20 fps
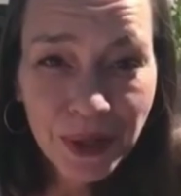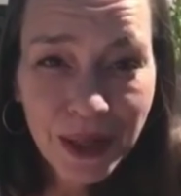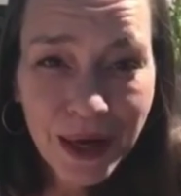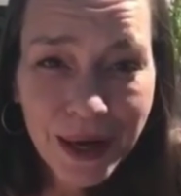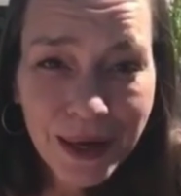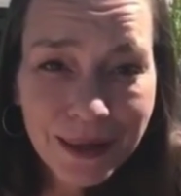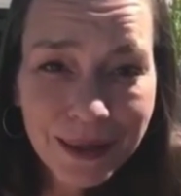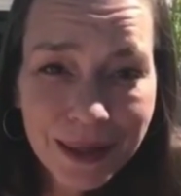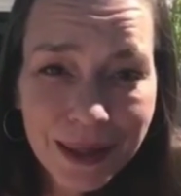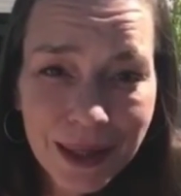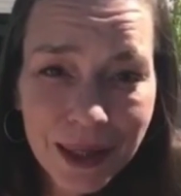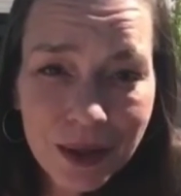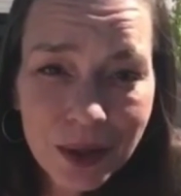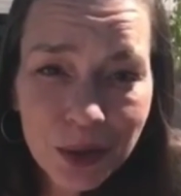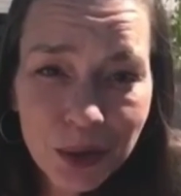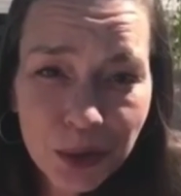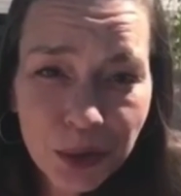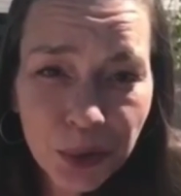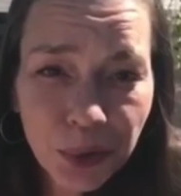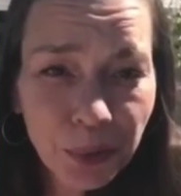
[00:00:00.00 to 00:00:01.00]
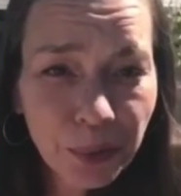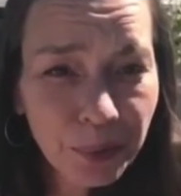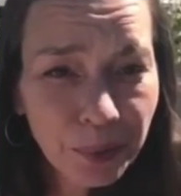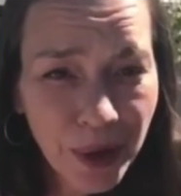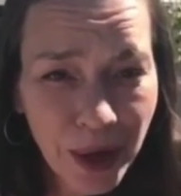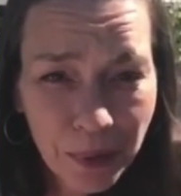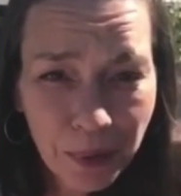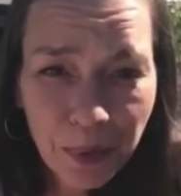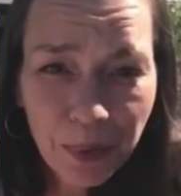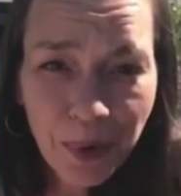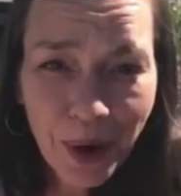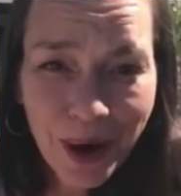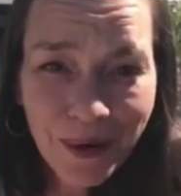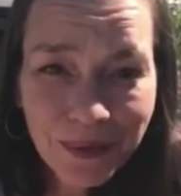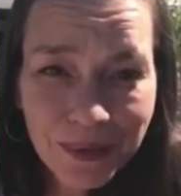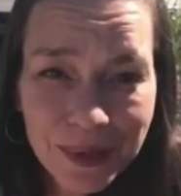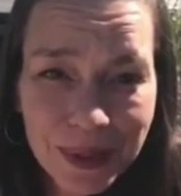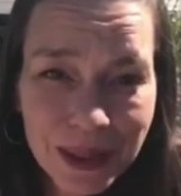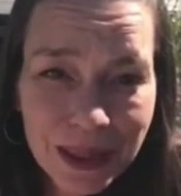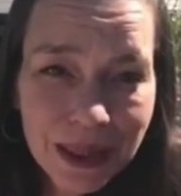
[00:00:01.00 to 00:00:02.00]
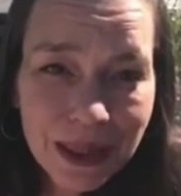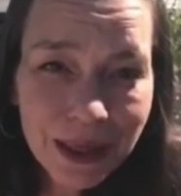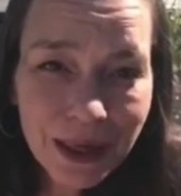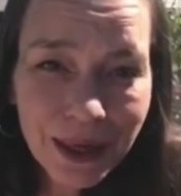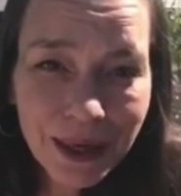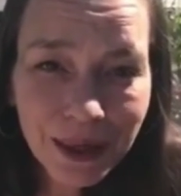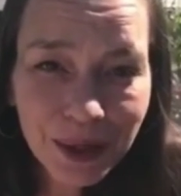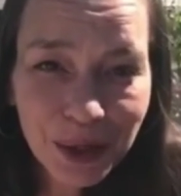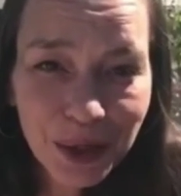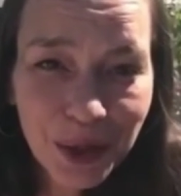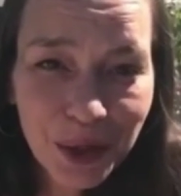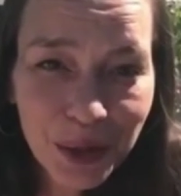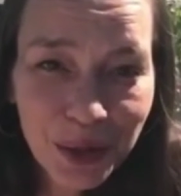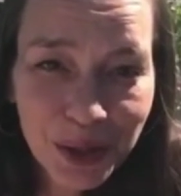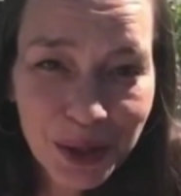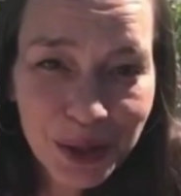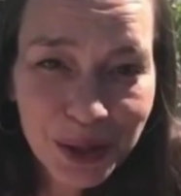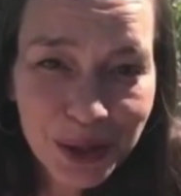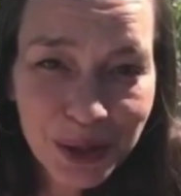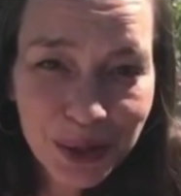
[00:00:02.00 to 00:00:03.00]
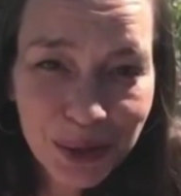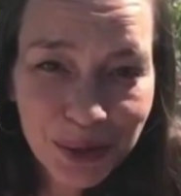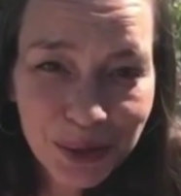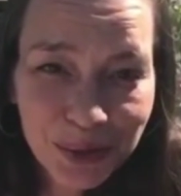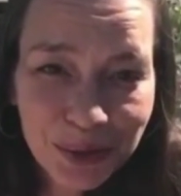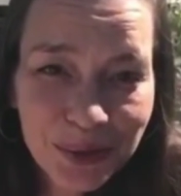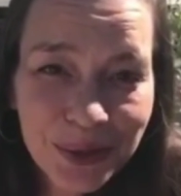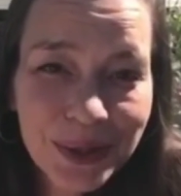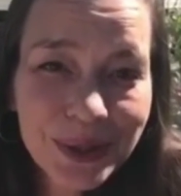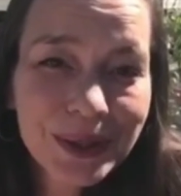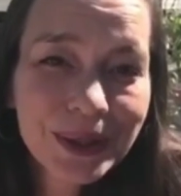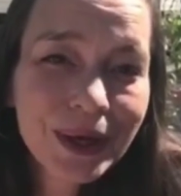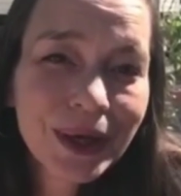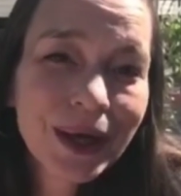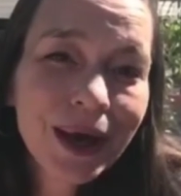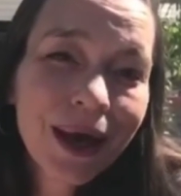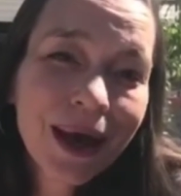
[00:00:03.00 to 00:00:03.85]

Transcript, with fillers: last days through Bible prophecy and current news.